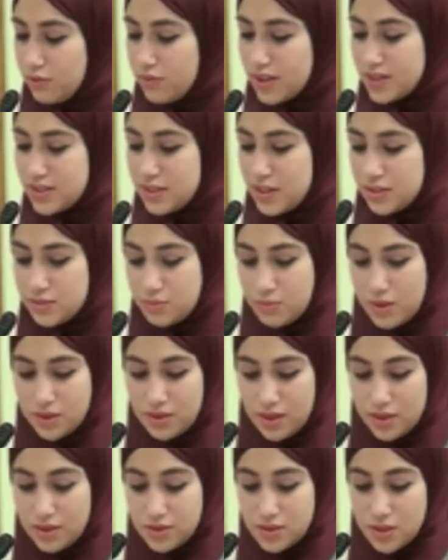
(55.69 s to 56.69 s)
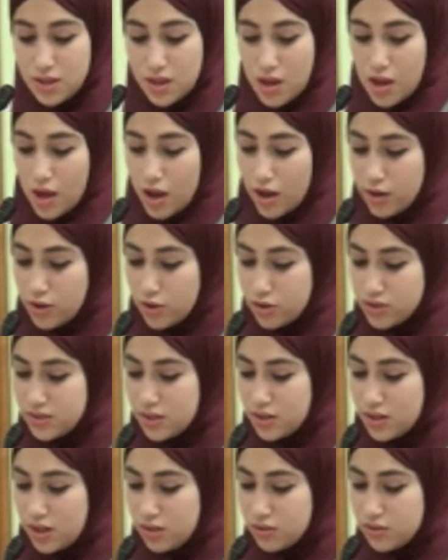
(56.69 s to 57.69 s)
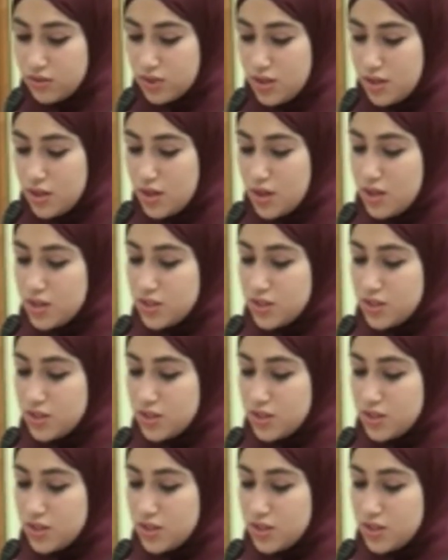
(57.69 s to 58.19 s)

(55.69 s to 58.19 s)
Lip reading: vaccines mandates across the country,